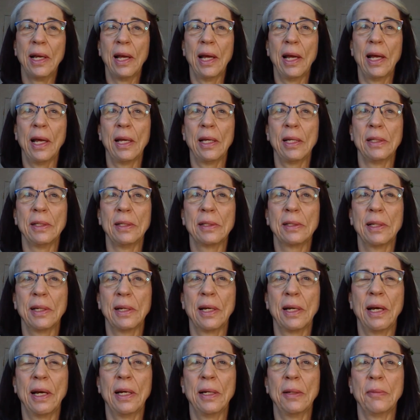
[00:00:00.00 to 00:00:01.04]
And
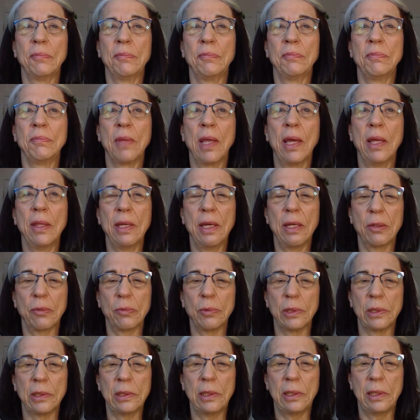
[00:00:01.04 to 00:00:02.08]
the other
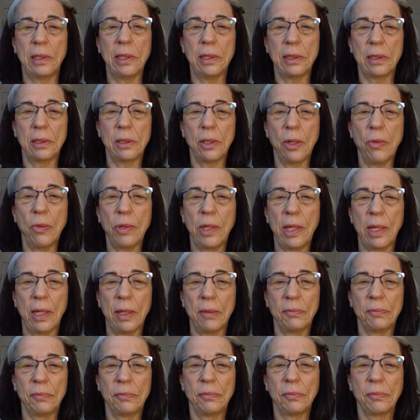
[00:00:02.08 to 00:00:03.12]
was
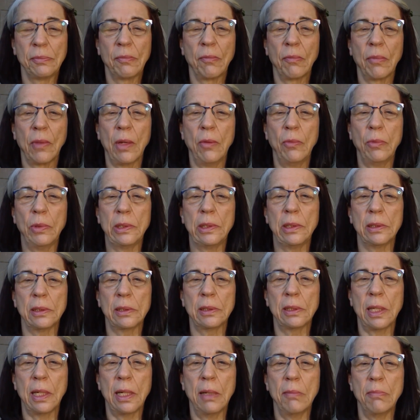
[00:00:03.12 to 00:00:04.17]
dystonia, which
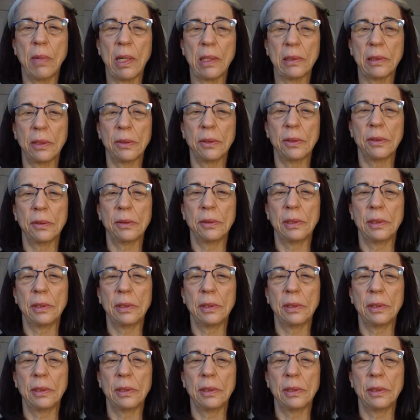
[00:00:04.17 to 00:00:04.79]
is a muscle